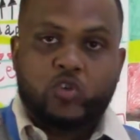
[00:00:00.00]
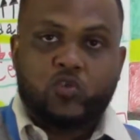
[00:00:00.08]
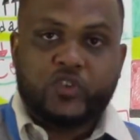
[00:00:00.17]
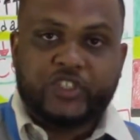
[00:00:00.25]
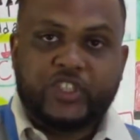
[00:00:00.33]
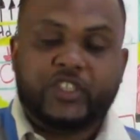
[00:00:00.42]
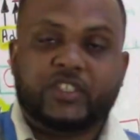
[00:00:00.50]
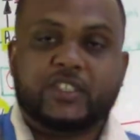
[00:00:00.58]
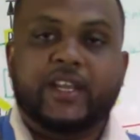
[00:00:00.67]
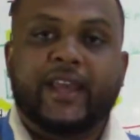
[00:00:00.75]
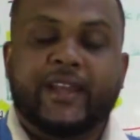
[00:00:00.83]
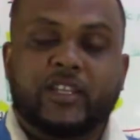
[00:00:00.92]

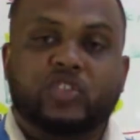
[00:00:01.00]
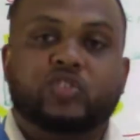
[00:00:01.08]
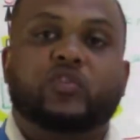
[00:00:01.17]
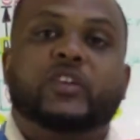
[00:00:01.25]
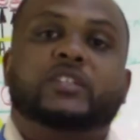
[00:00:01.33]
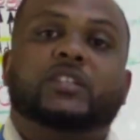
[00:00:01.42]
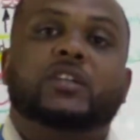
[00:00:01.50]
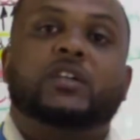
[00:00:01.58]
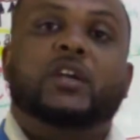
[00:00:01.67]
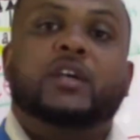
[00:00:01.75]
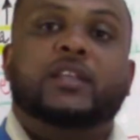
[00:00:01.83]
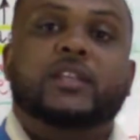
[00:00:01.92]
resist any
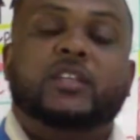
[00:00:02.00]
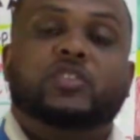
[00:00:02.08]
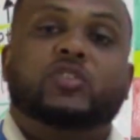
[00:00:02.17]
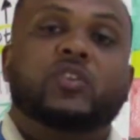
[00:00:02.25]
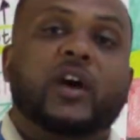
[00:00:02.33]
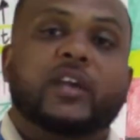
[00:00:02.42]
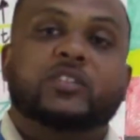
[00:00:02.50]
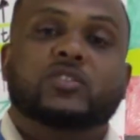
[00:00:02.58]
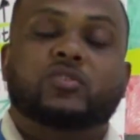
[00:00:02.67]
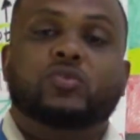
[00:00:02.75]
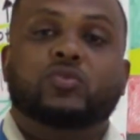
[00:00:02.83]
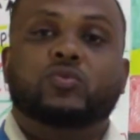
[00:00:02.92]
stressor that tries
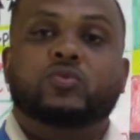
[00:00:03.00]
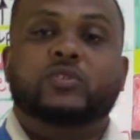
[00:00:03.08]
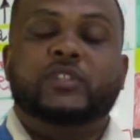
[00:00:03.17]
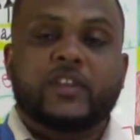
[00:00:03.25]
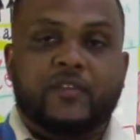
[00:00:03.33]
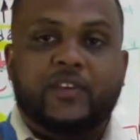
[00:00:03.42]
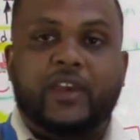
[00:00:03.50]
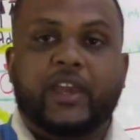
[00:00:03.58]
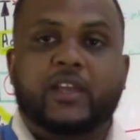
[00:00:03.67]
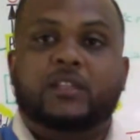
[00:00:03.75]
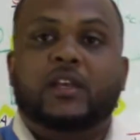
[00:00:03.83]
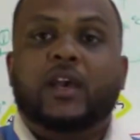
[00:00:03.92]
to
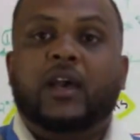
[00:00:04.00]
deviate